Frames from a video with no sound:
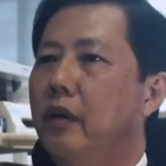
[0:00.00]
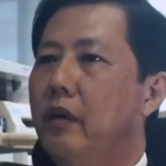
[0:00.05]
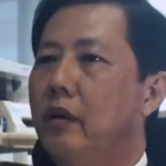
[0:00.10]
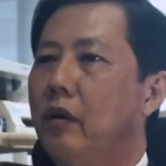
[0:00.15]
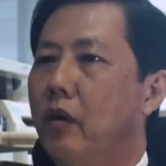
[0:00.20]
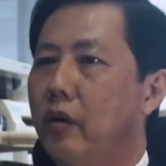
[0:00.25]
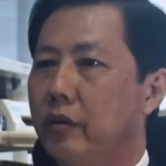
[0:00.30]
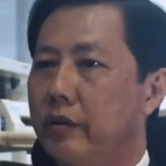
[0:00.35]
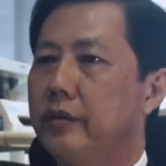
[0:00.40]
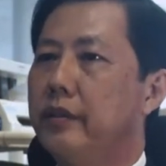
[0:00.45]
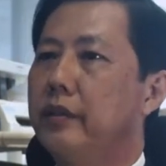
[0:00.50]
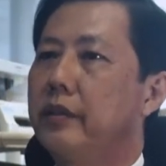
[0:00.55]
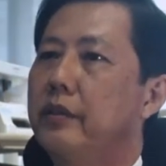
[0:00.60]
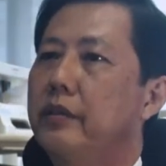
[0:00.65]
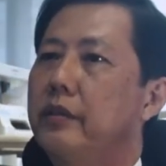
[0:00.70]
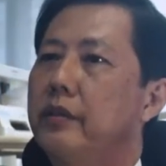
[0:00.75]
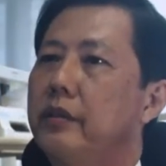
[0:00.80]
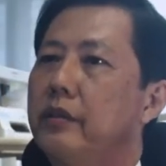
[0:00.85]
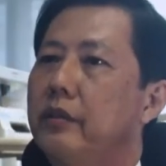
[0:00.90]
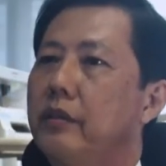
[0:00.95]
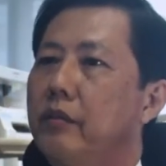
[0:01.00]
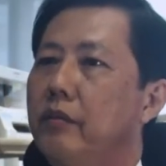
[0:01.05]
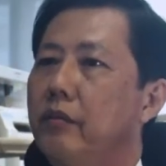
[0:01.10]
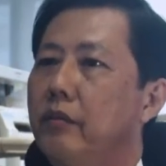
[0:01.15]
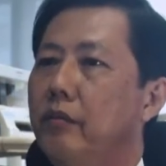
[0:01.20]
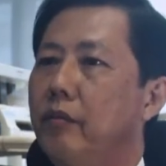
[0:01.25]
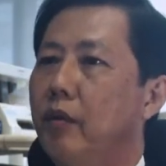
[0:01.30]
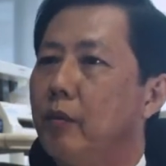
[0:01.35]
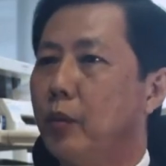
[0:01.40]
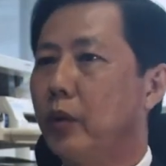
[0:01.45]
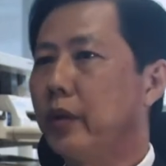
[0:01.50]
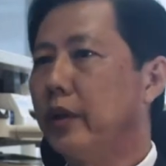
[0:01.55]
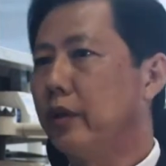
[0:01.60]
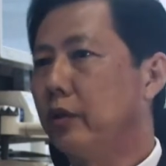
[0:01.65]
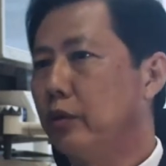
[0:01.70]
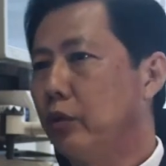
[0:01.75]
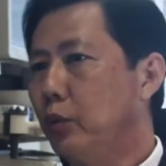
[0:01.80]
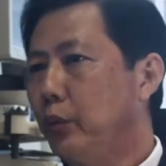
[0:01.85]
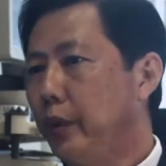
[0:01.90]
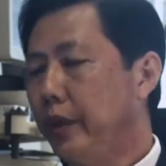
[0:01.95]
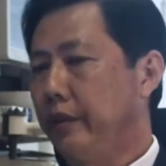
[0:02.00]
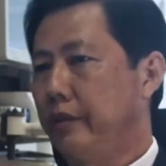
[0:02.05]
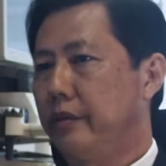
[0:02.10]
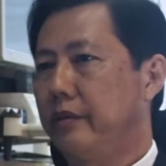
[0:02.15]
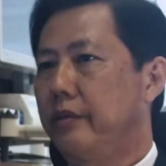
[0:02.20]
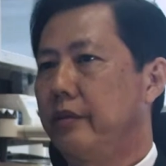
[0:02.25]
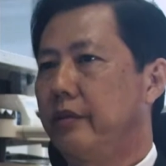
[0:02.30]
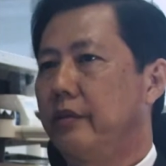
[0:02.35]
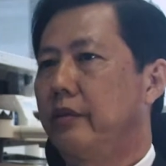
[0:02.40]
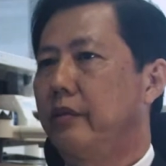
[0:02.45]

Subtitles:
hoarseness for more than 2 weeks.